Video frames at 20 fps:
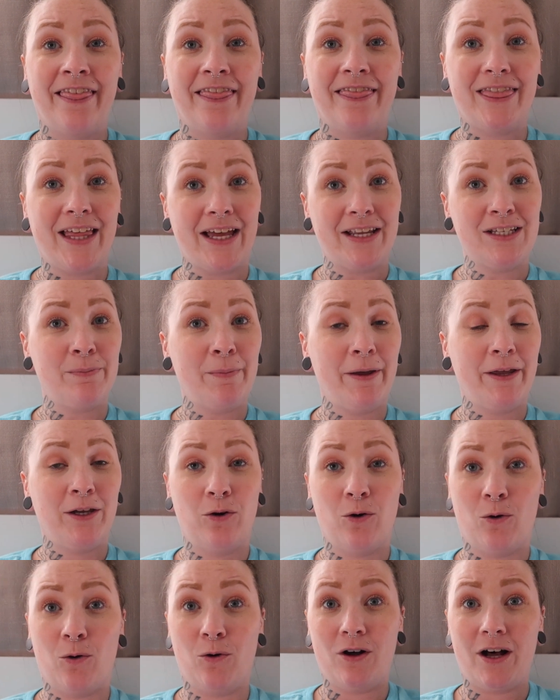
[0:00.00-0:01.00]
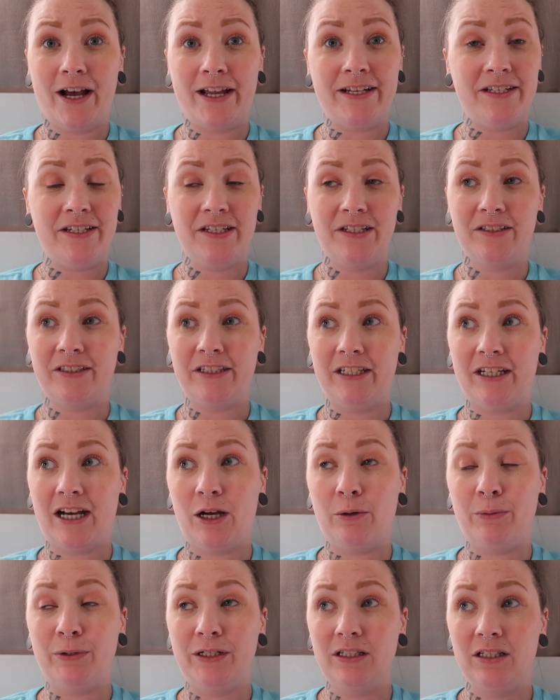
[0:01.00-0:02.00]
that's my goal. Ideally,
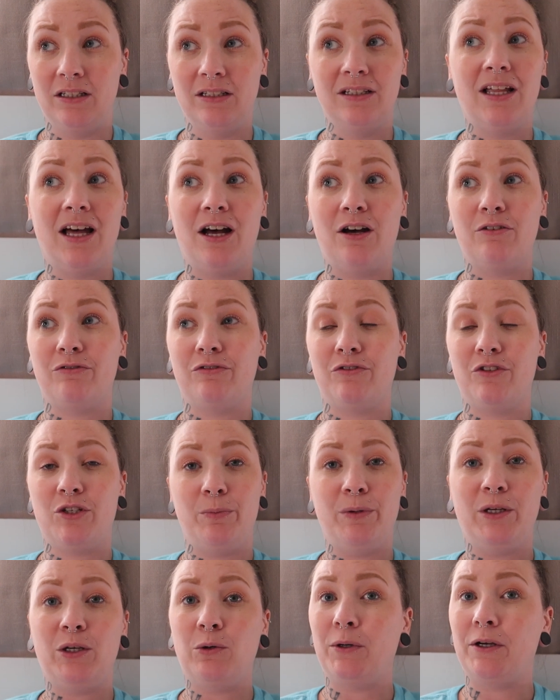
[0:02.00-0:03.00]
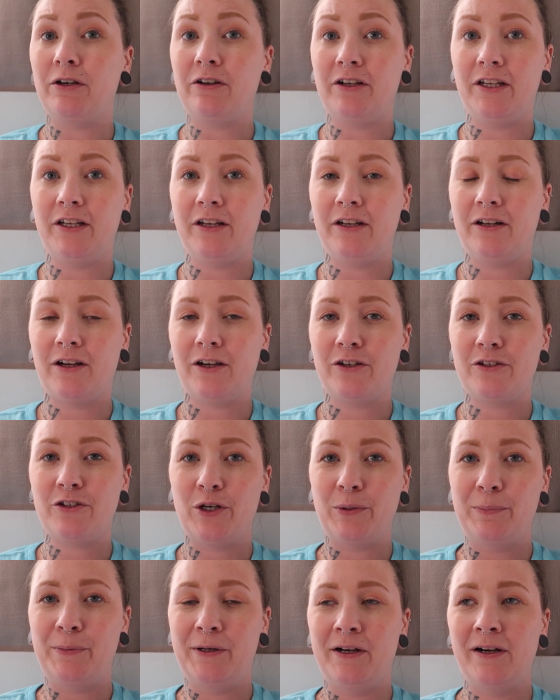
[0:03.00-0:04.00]
I would love to be querying in
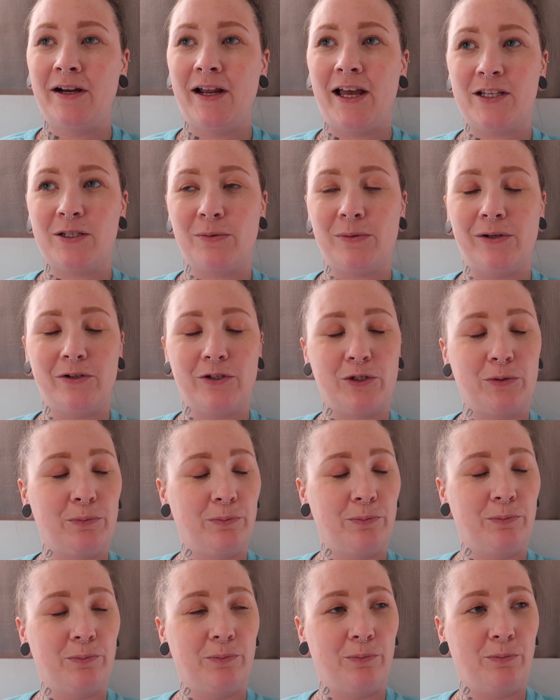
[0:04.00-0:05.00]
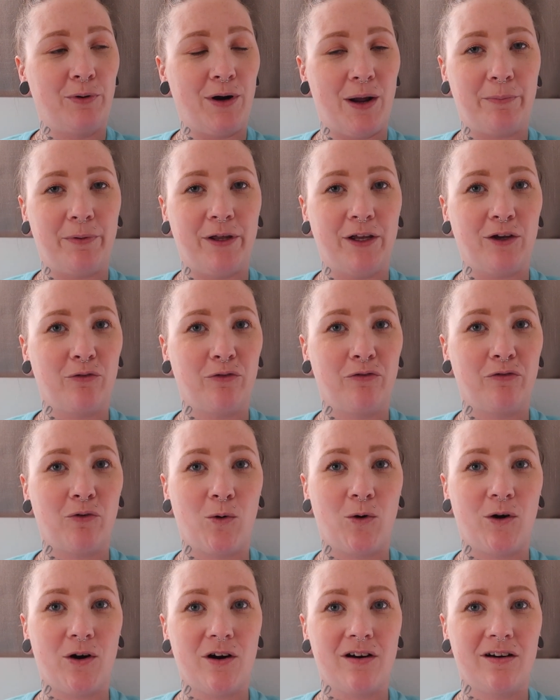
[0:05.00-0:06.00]
October as well as prepping
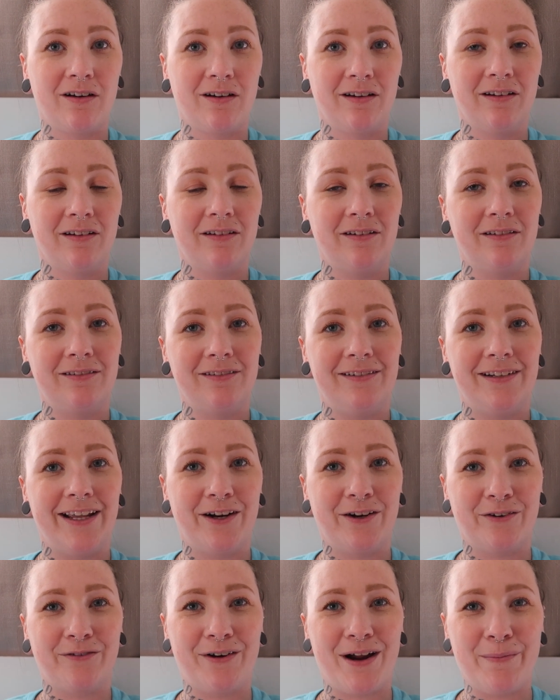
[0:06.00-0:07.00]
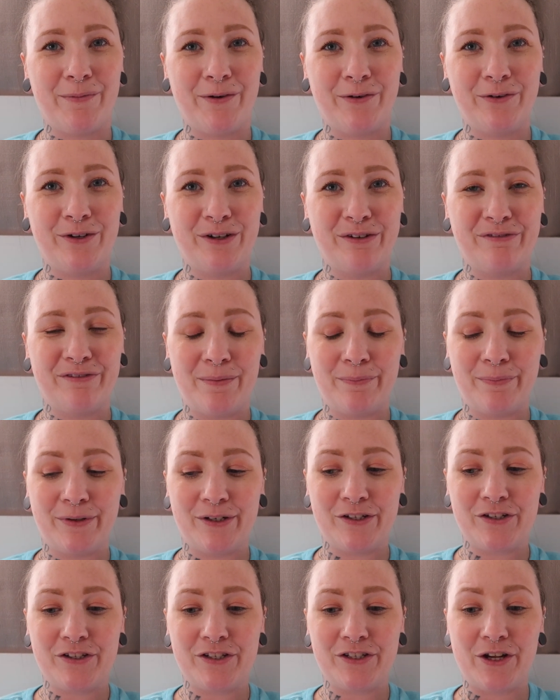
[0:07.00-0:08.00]
for NaNoWriMo in
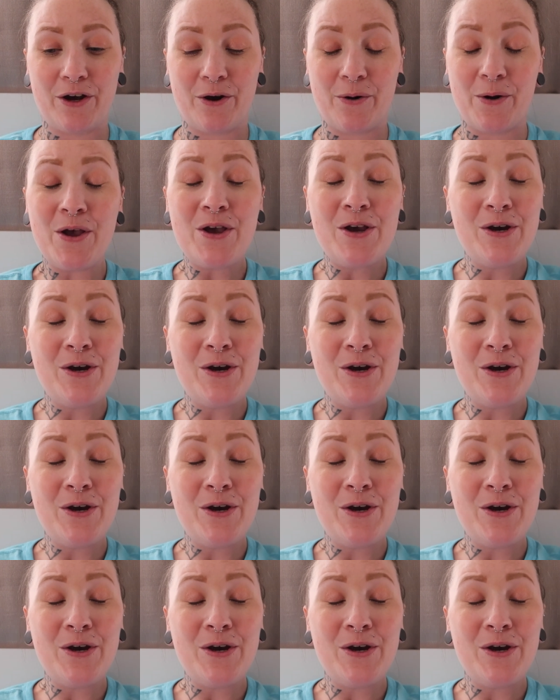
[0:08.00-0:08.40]
November. So